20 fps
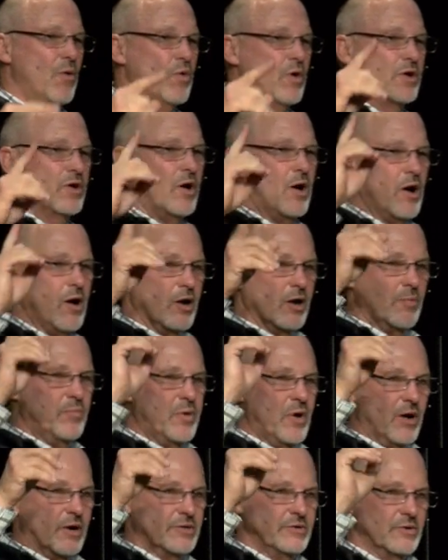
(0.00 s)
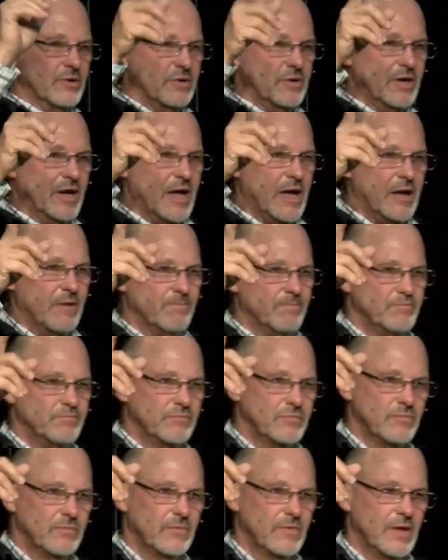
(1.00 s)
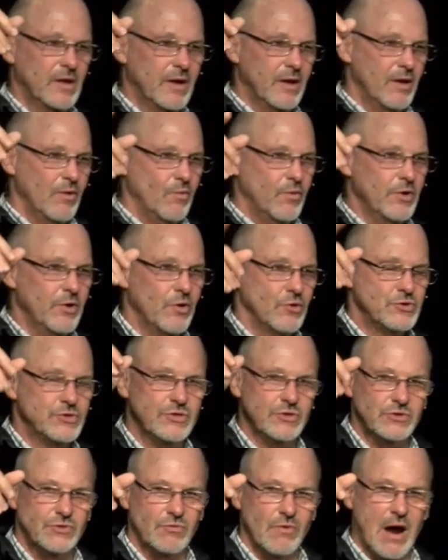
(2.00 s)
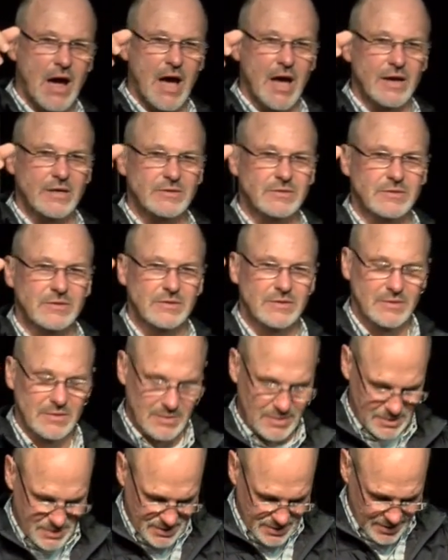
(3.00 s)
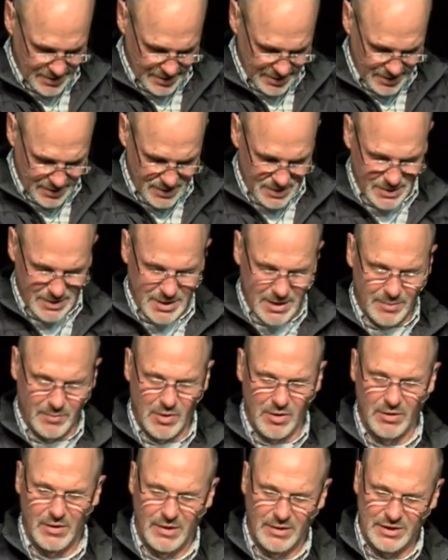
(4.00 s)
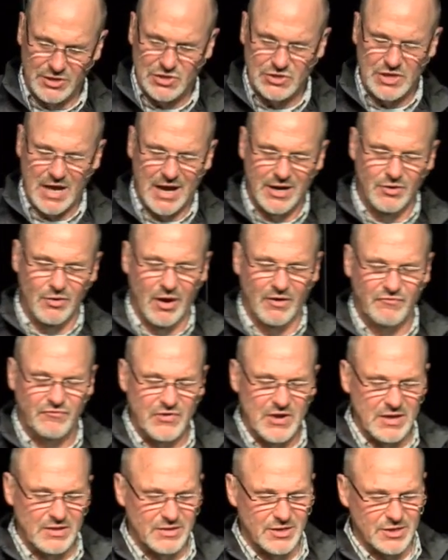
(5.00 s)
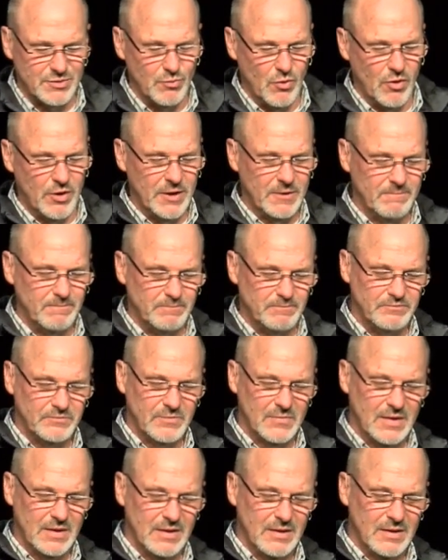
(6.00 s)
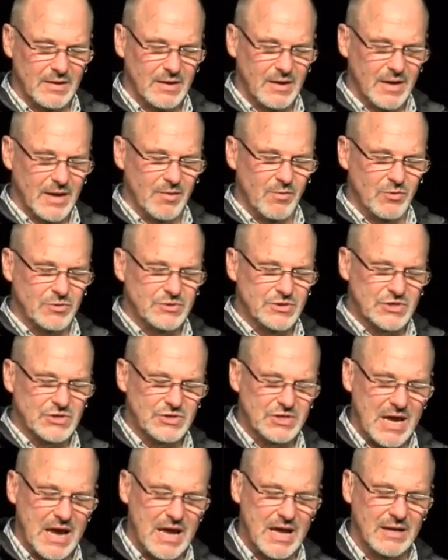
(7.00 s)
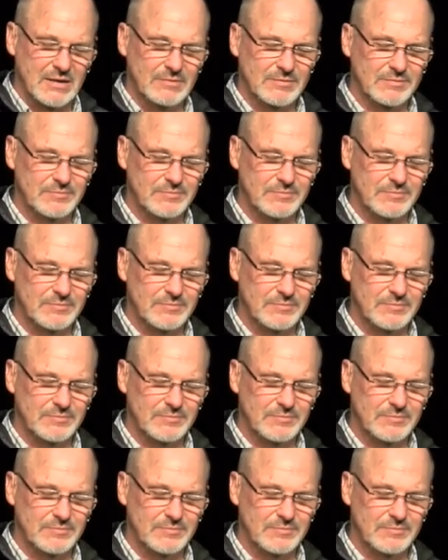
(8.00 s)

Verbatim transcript: will call upon your name when oceans rise. Come on, let's stand to our feet this morning. Come on, just stand.